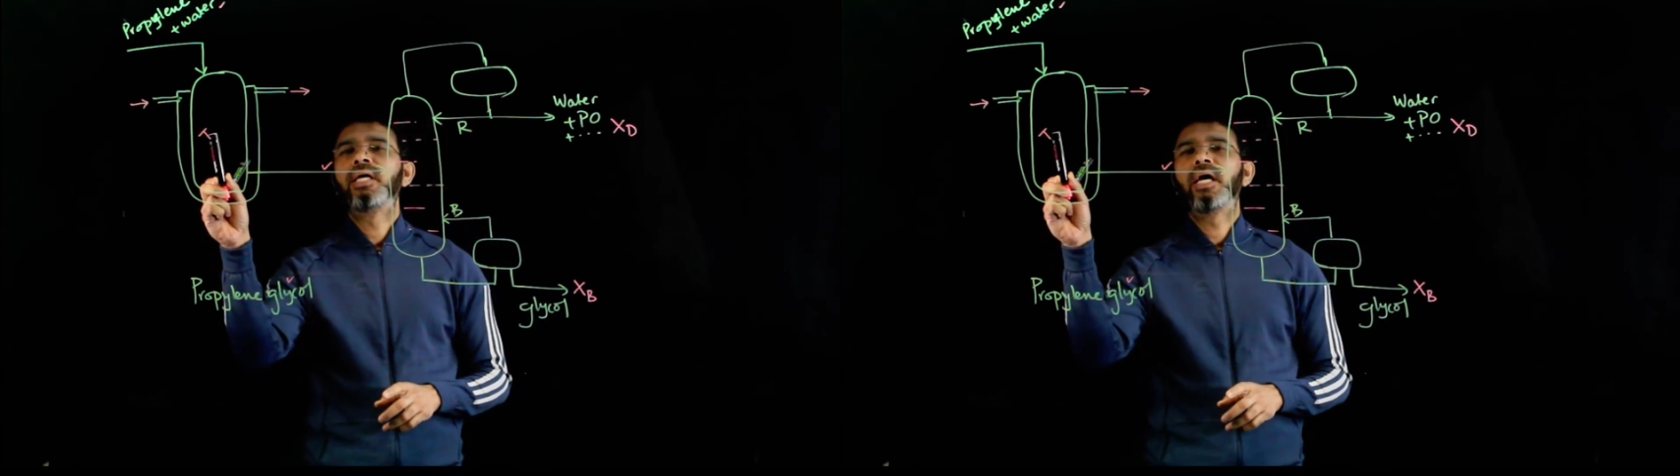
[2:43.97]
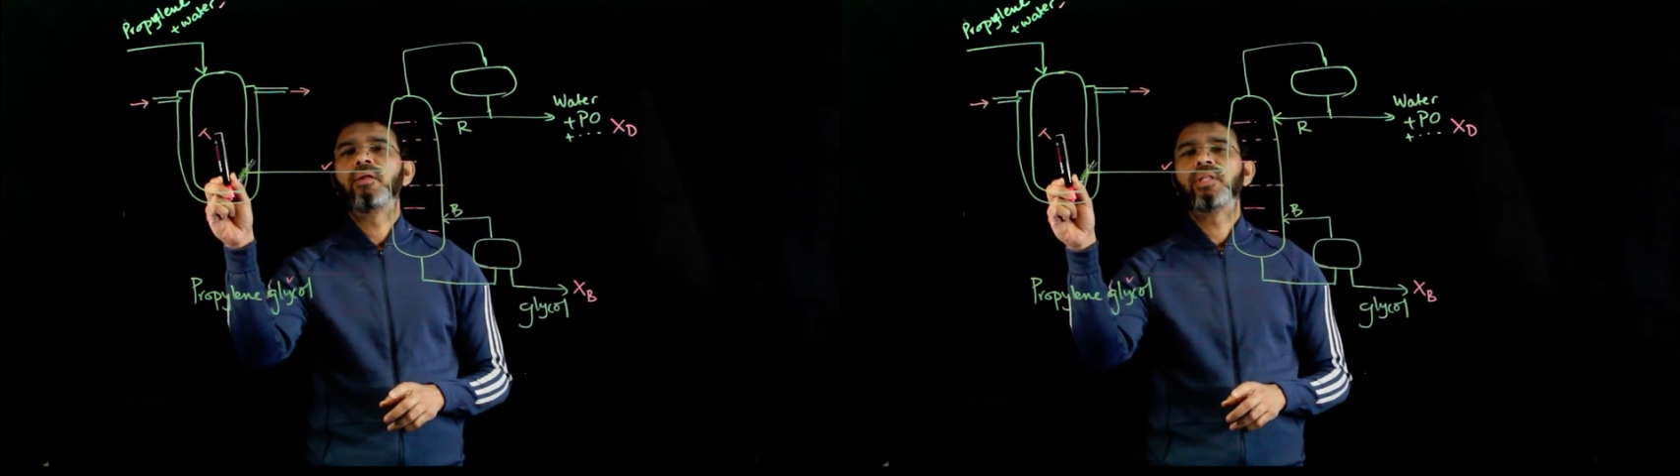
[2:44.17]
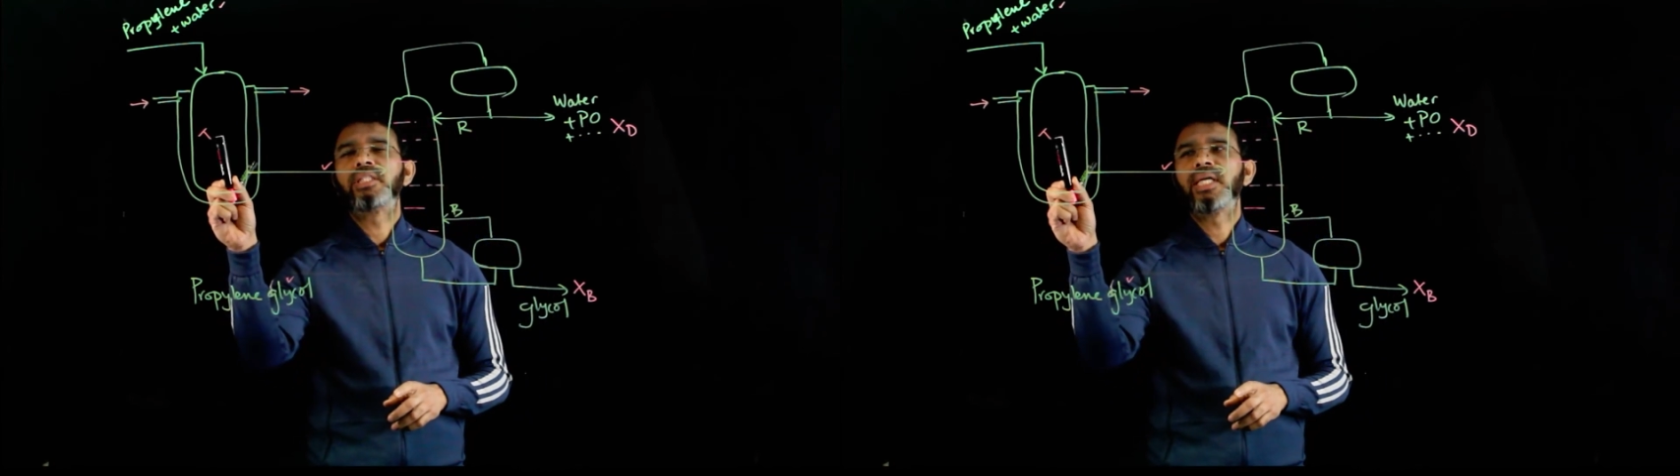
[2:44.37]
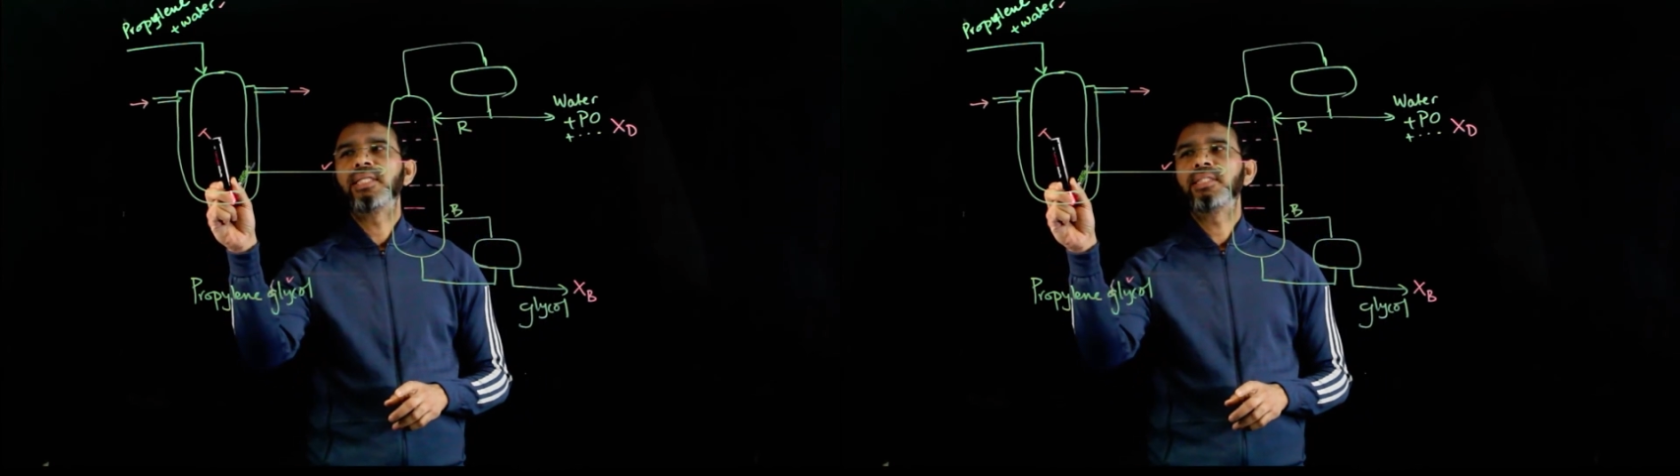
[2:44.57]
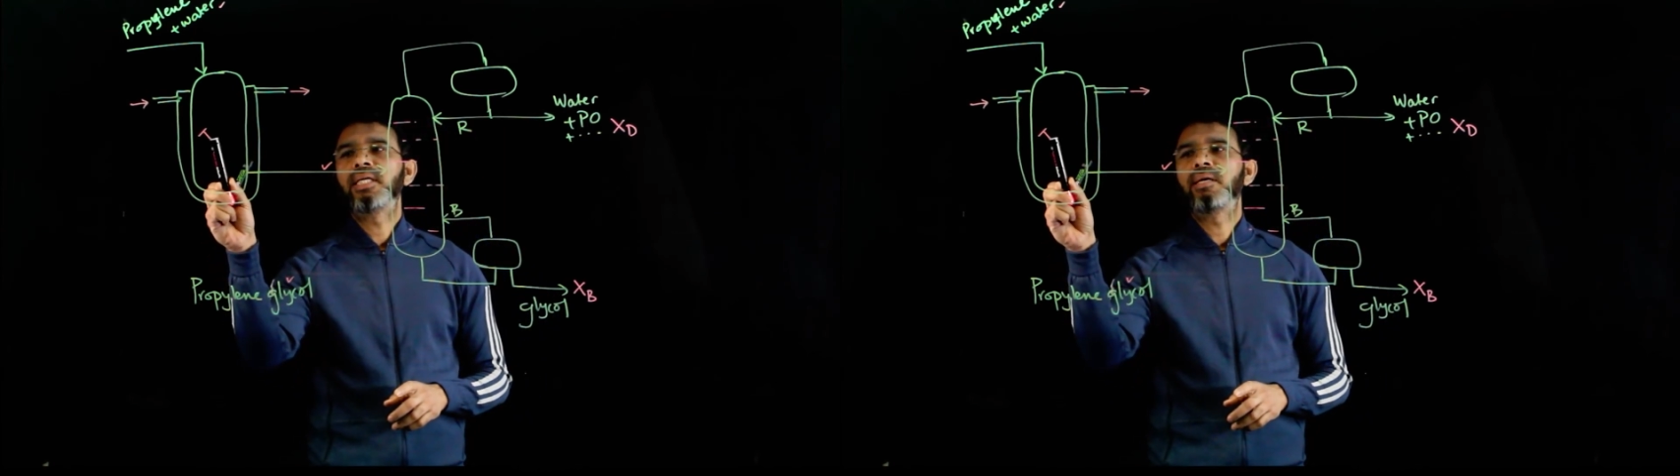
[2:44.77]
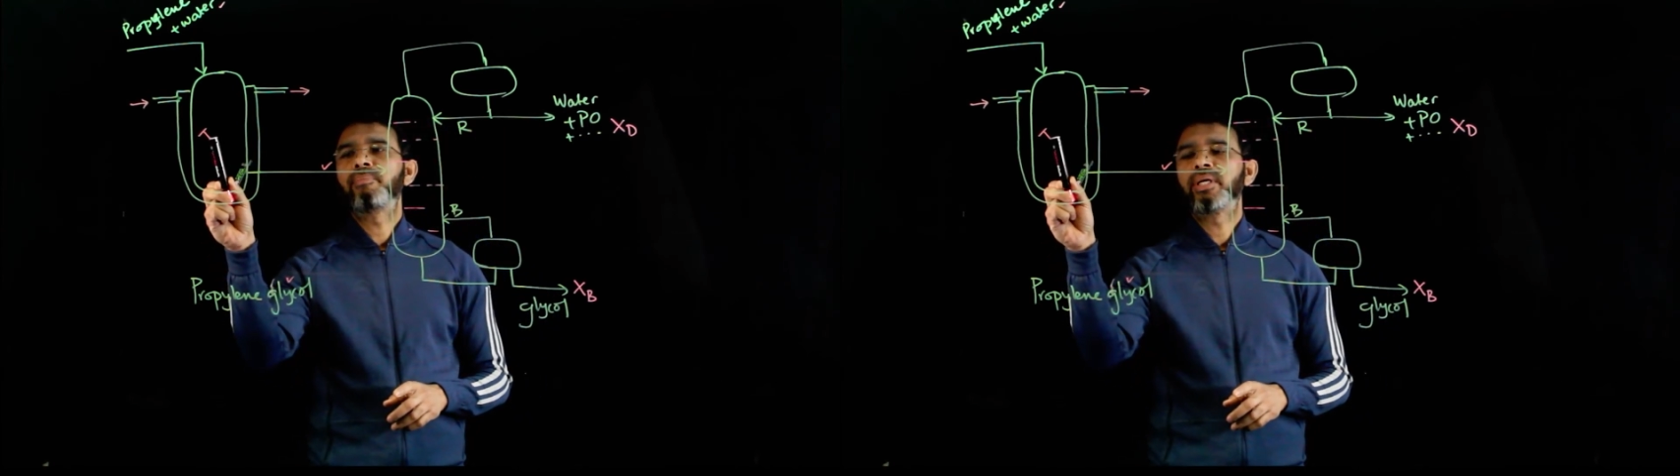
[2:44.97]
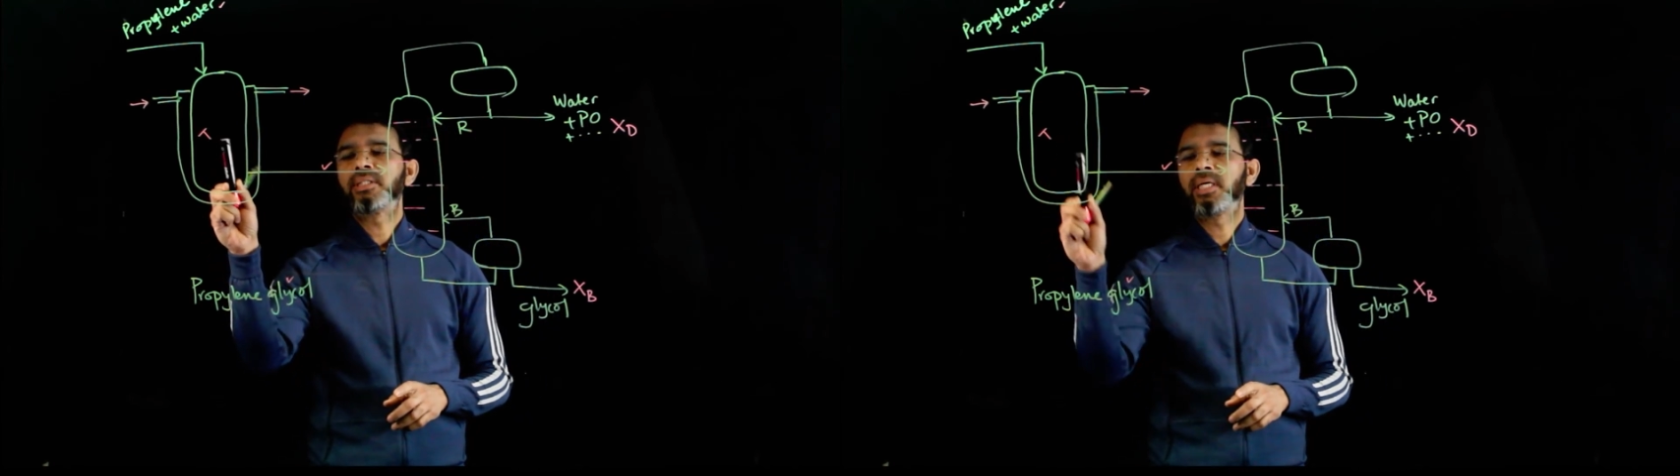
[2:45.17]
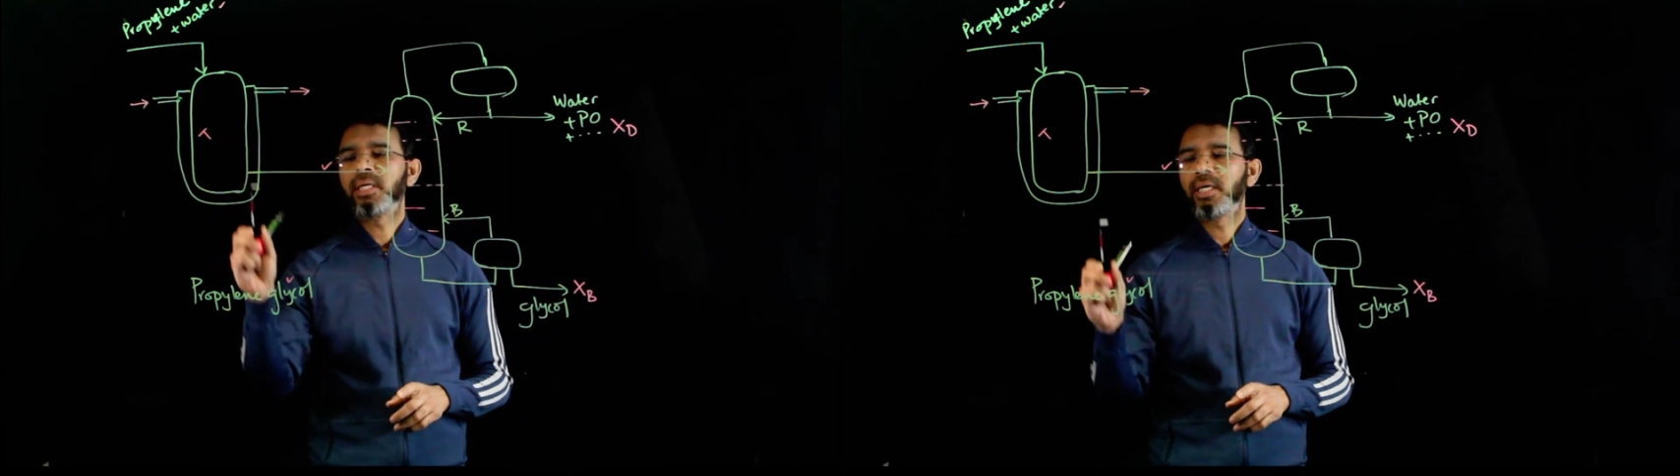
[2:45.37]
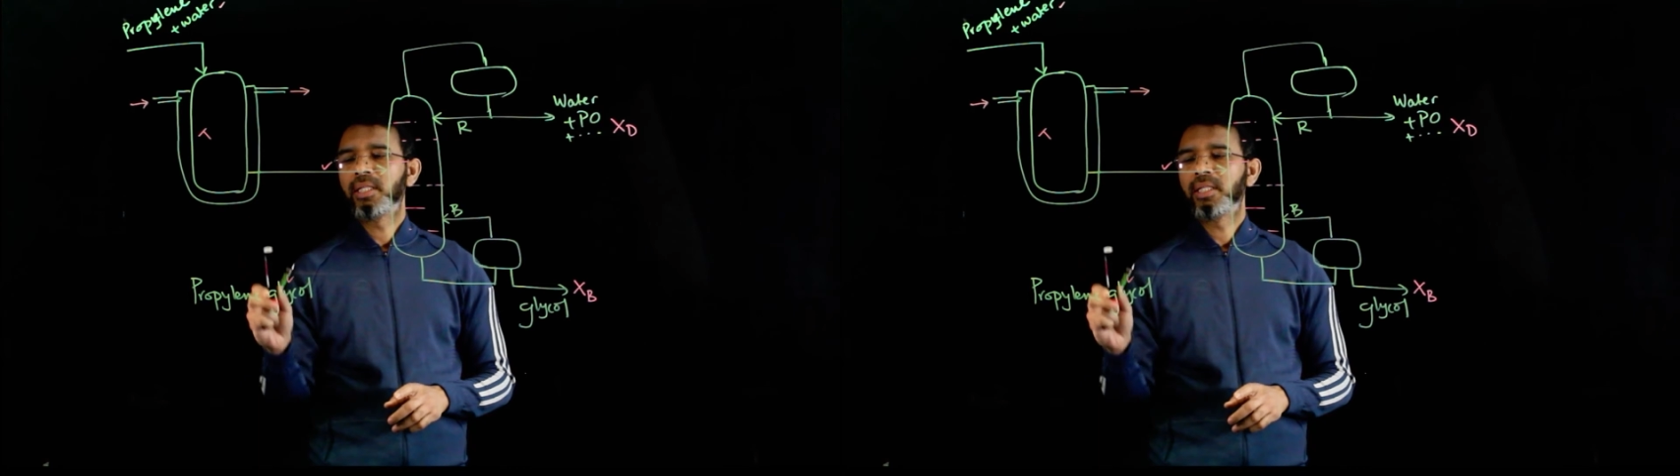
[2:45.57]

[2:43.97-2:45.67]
and with the change in the temperature,